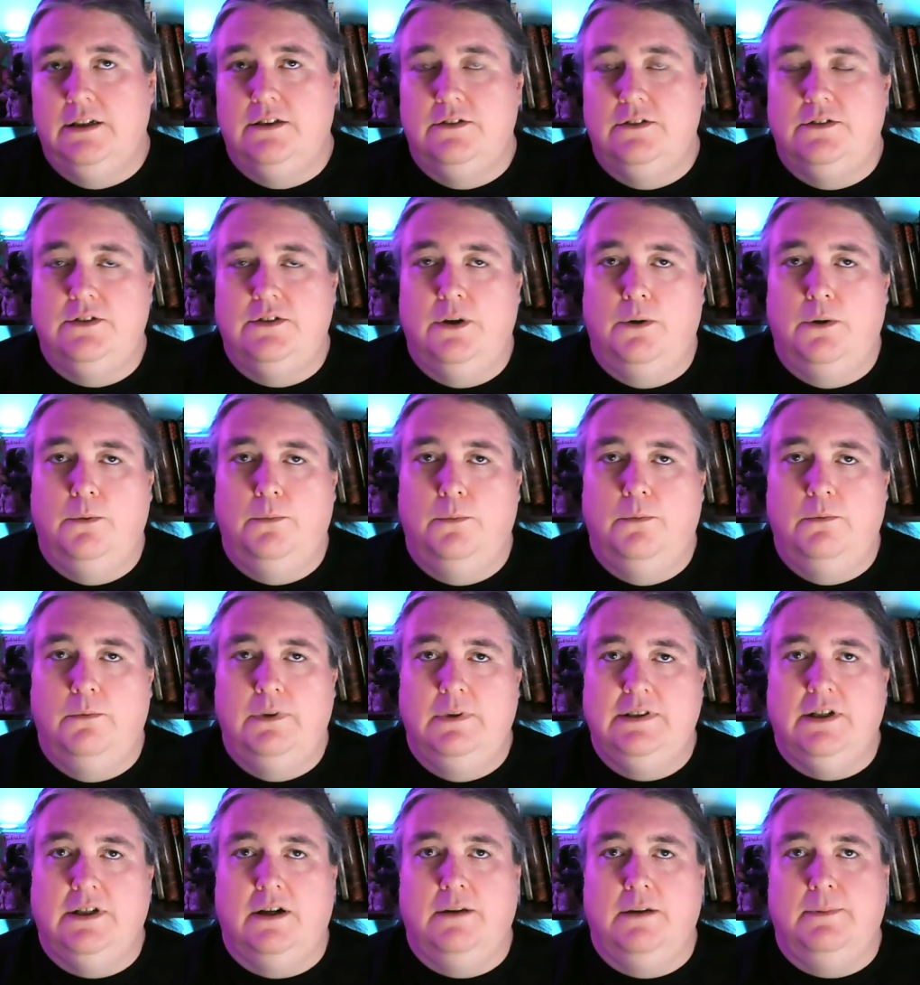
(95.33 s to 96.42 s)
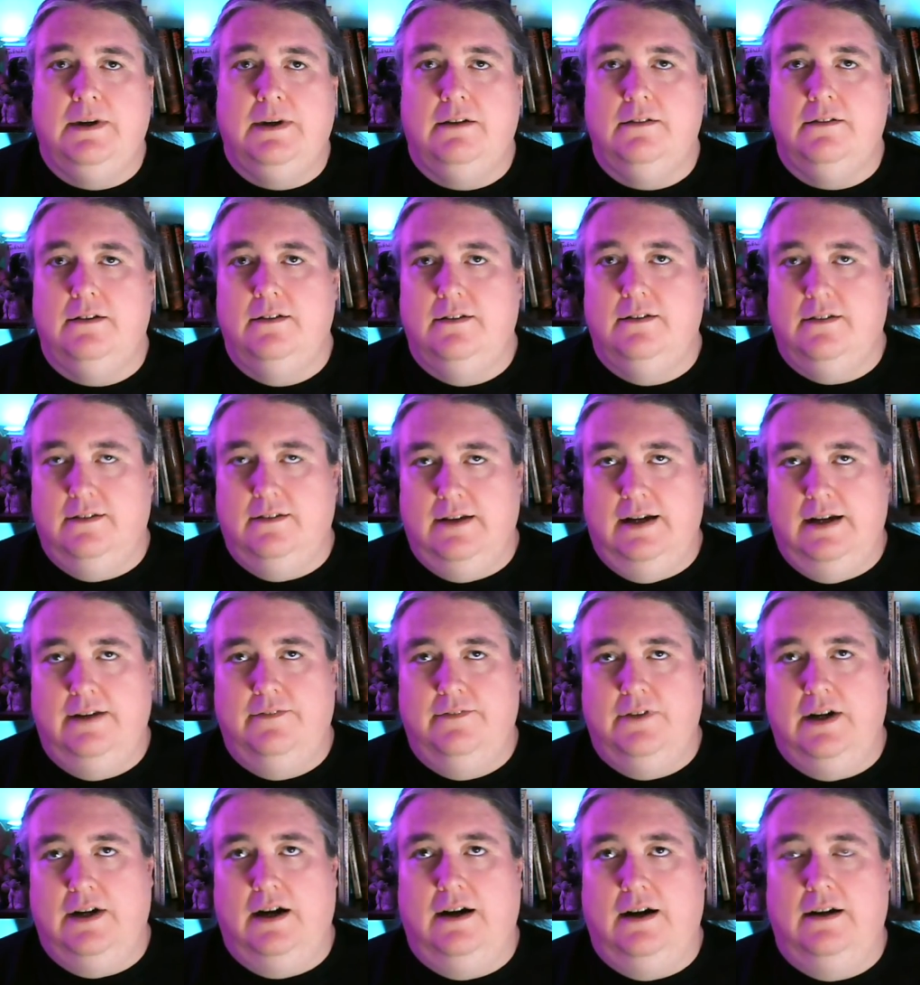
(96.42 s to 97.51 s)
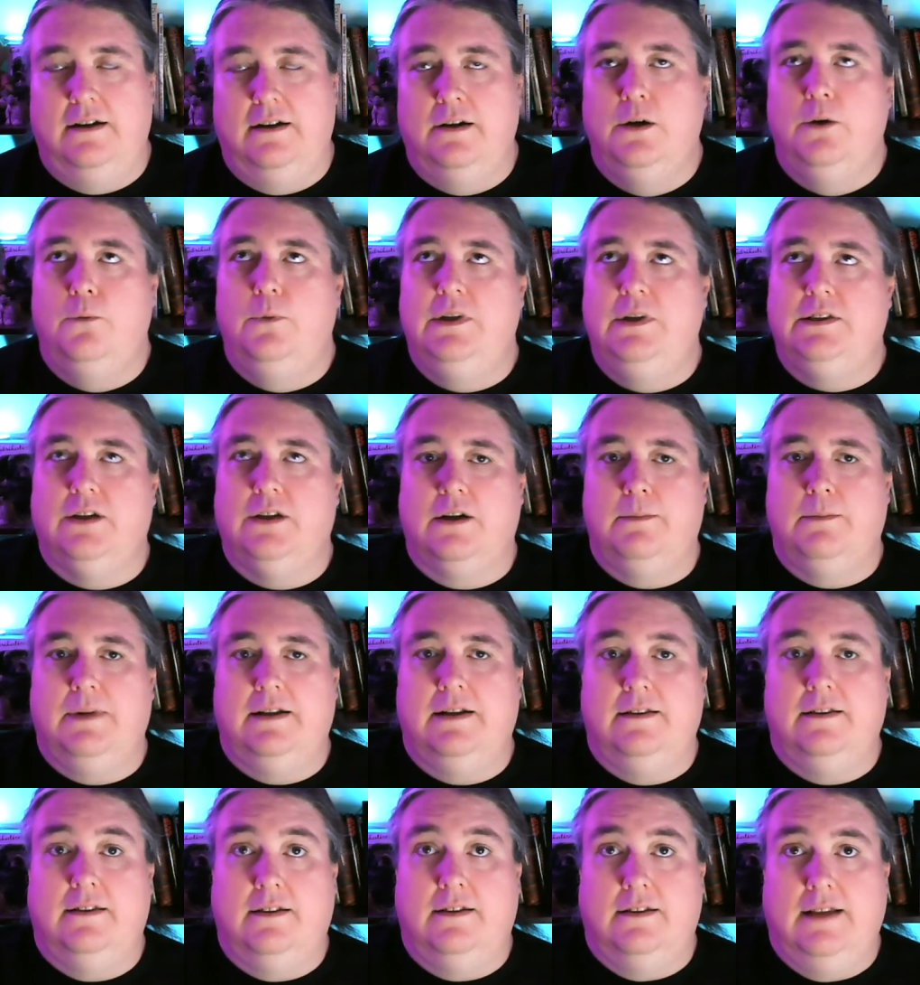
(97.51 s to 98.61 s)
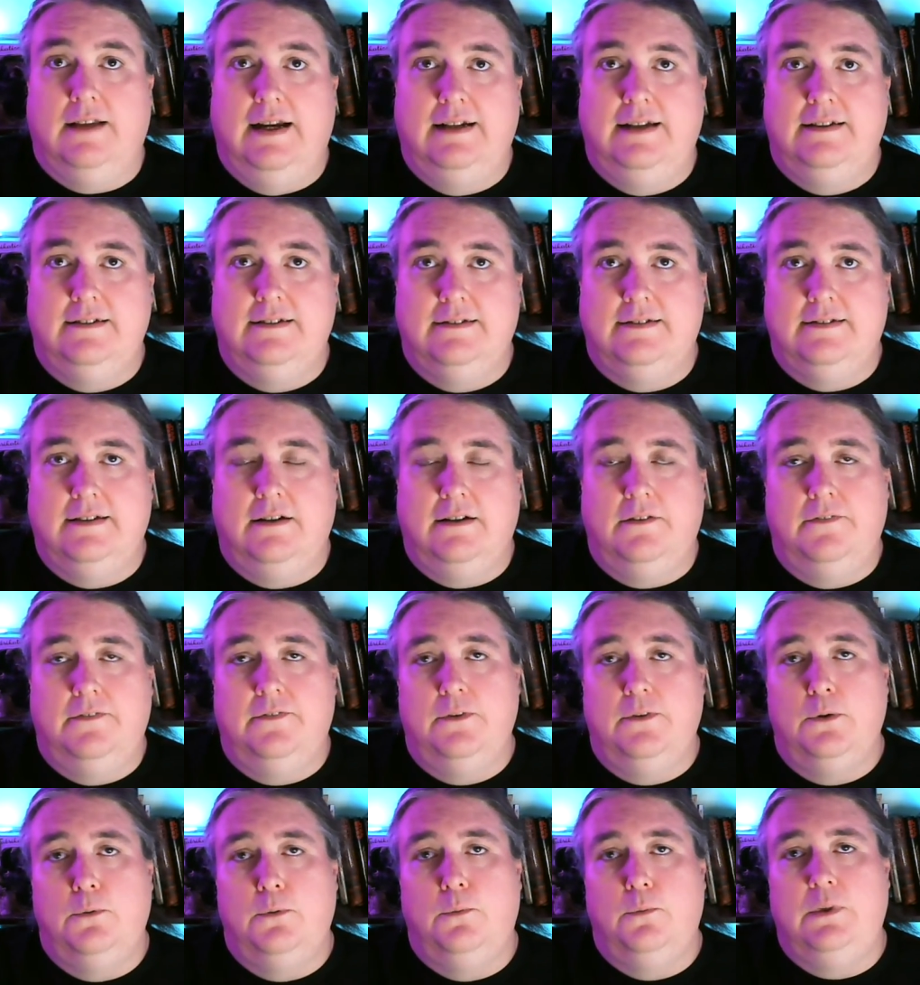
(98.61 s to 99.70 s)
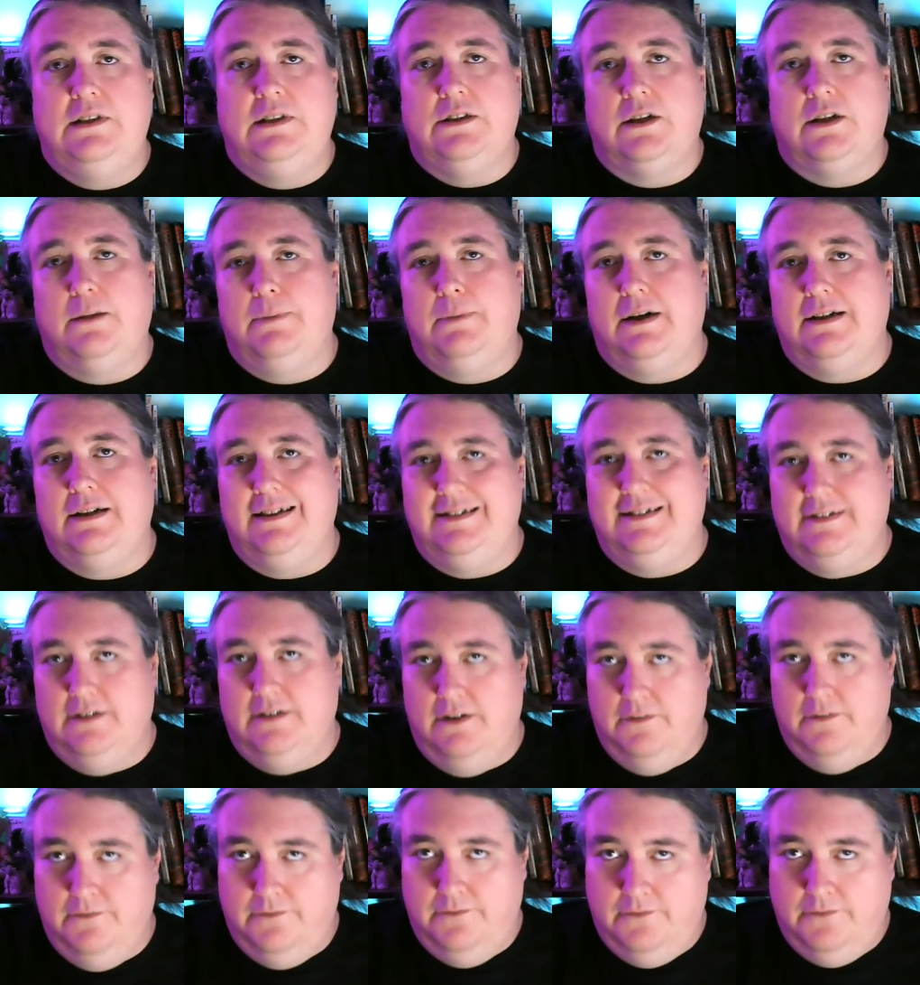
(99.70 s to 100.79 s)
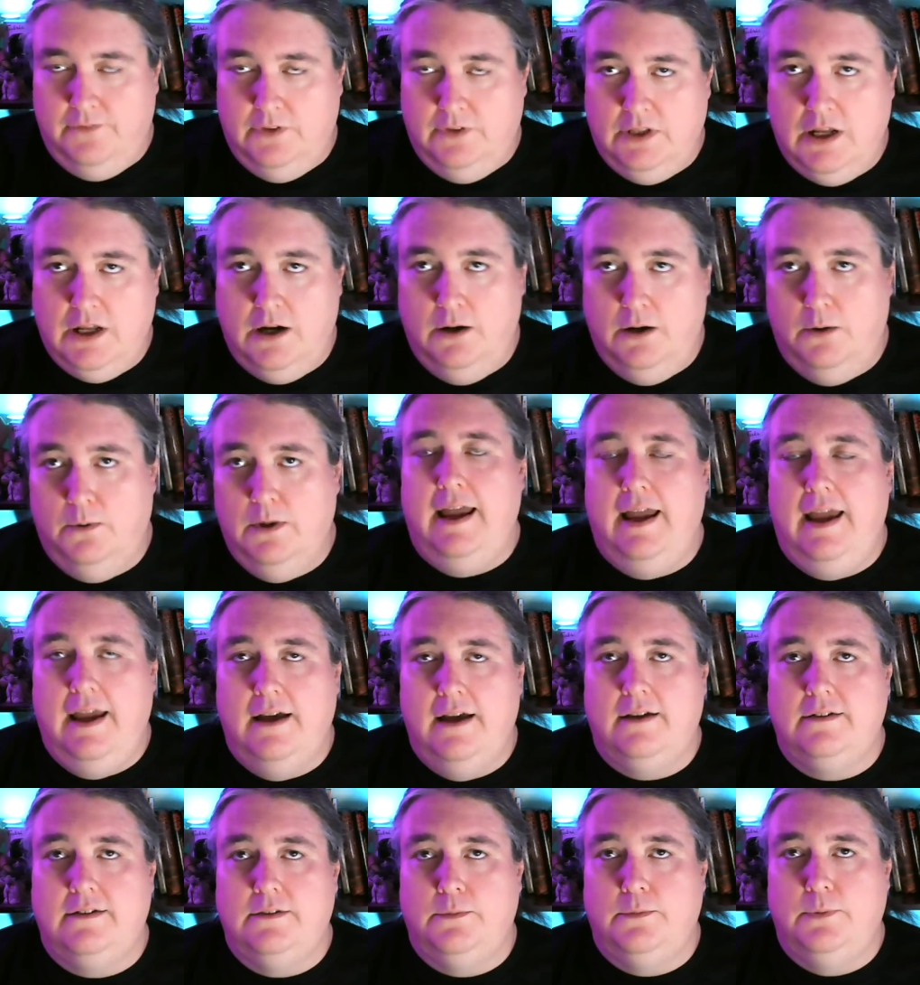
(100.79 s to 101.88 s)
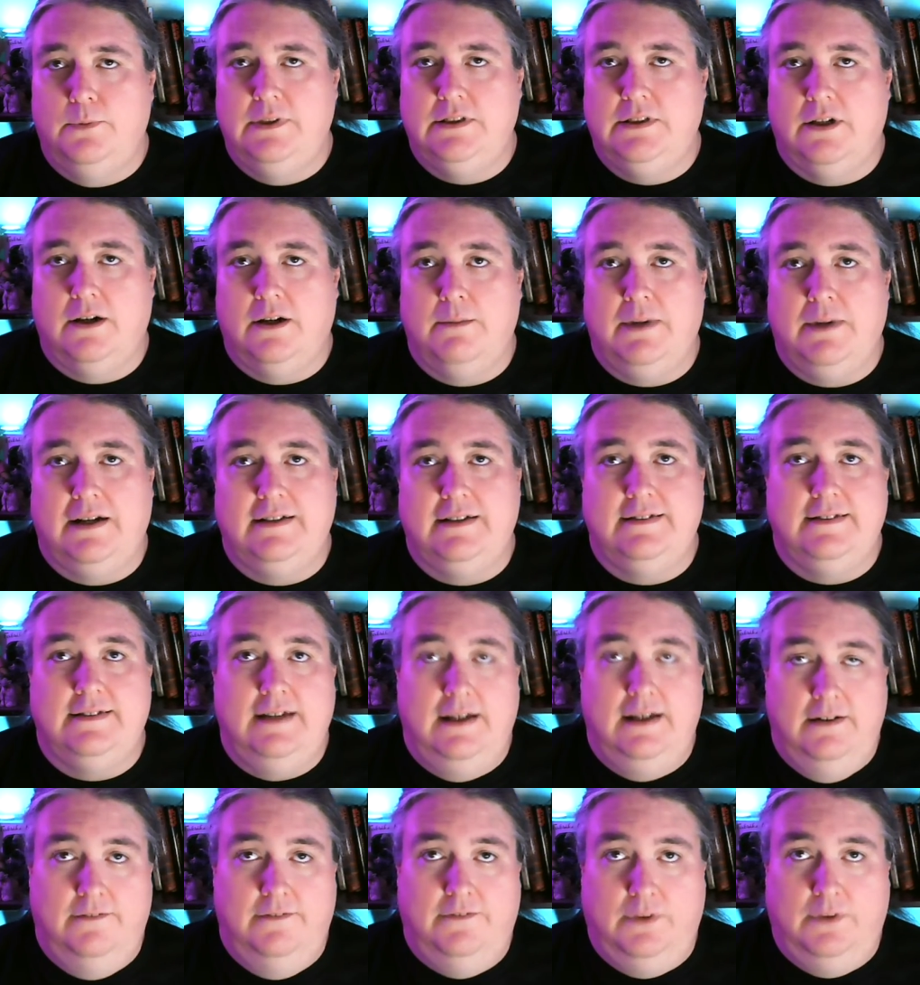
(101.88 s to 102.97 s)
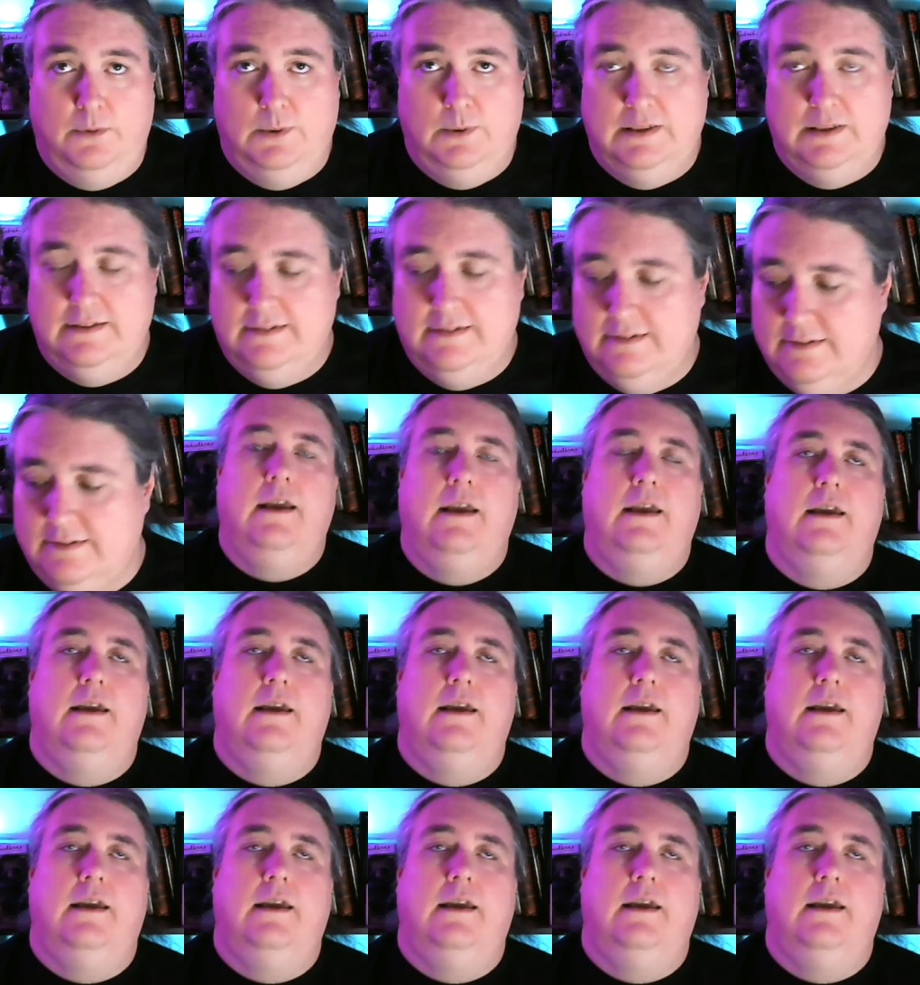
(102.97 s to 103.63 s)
So when we talk about the light of God, we talk about the light itself, we talk about its flow, and we talk about its influence.